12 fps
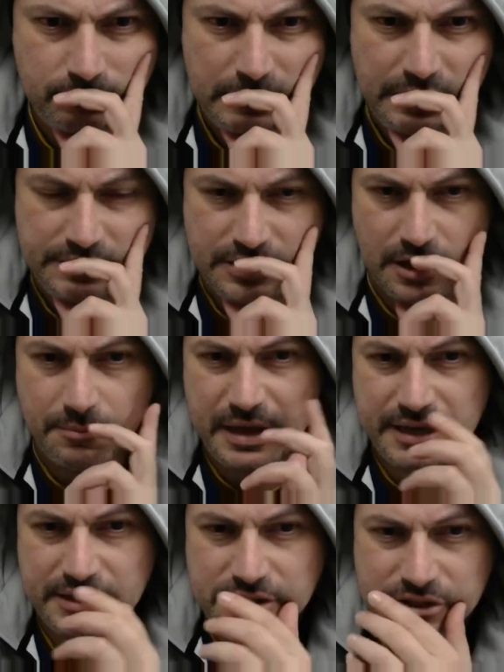So our
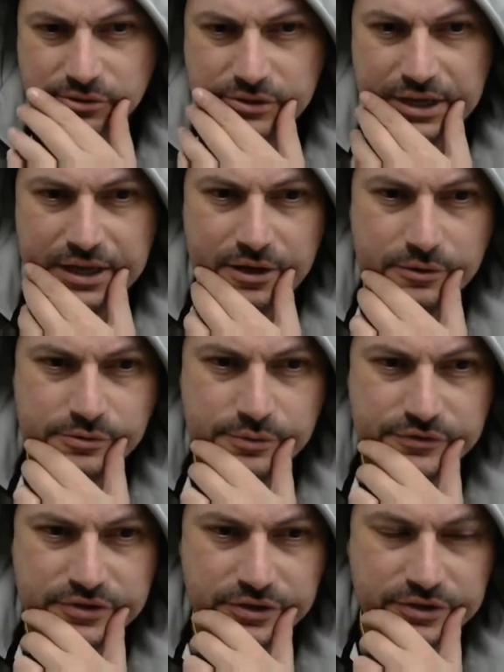main issue now is we've
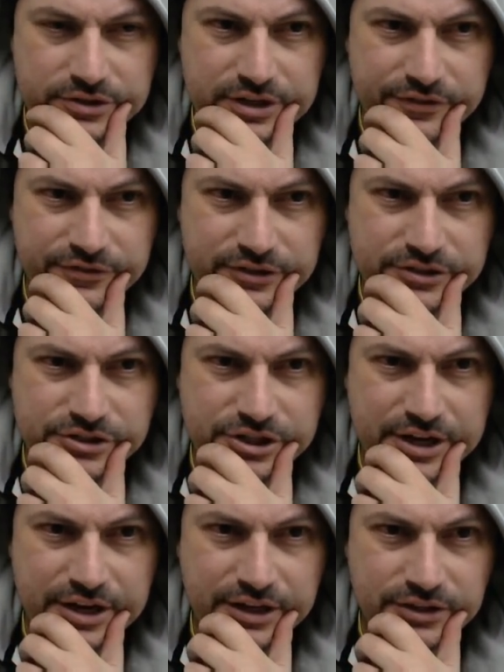got a definite
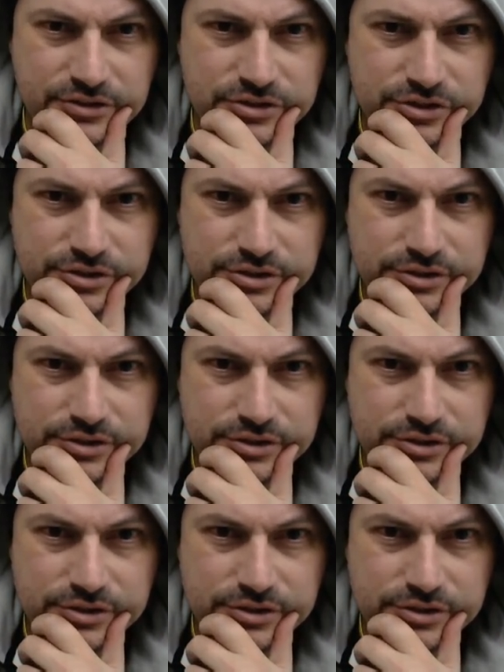change